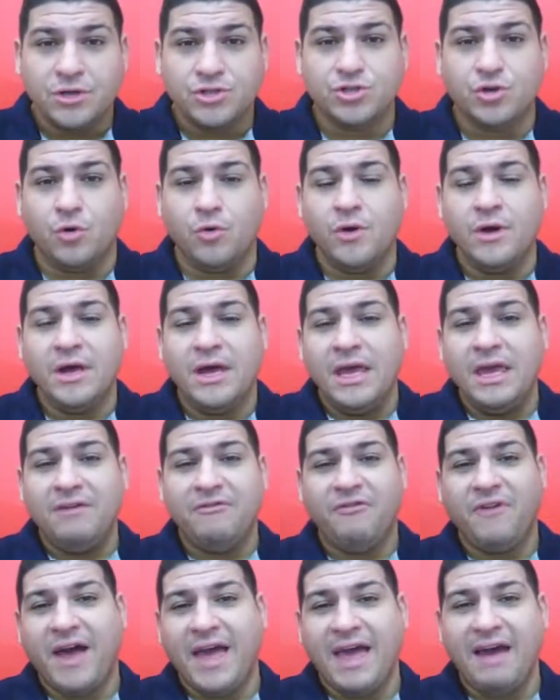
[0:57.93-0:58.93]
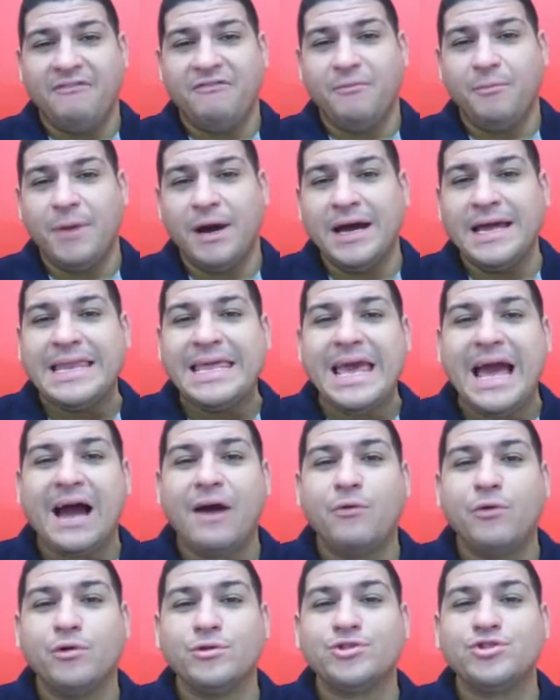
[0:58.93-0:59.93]
So, if I have money,
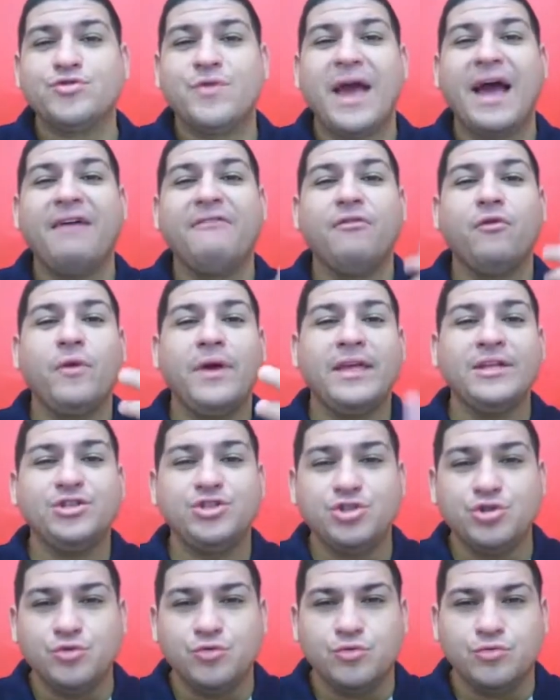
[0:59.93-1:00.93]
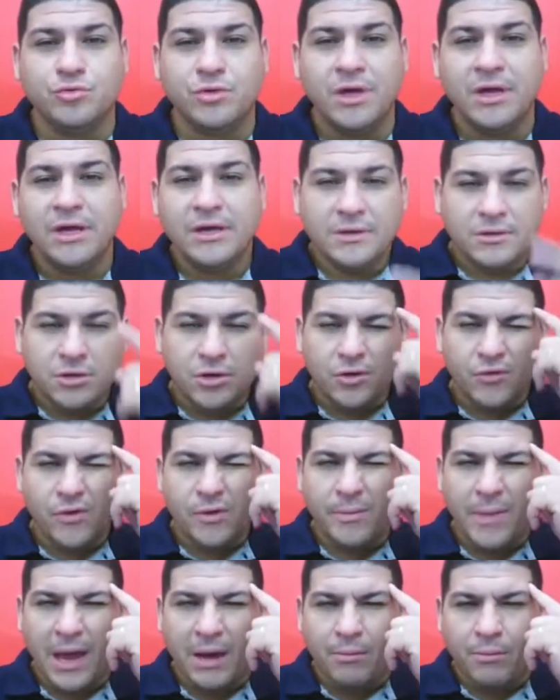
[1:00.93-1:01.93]
I will travel in June. Do you
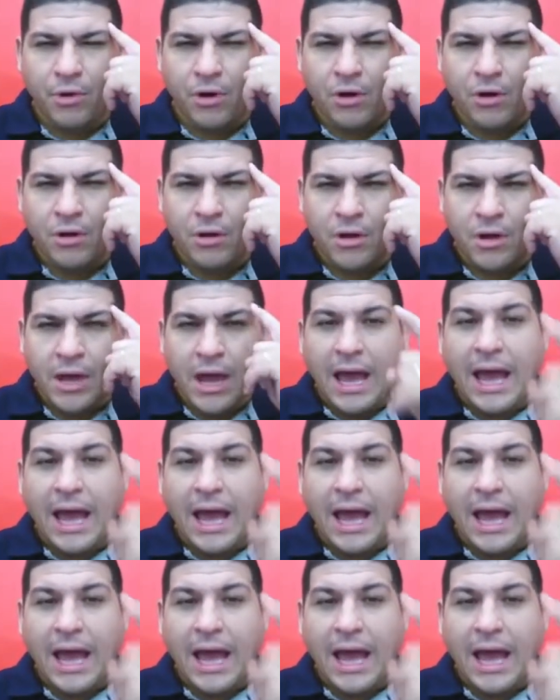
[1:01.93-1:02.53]
remember?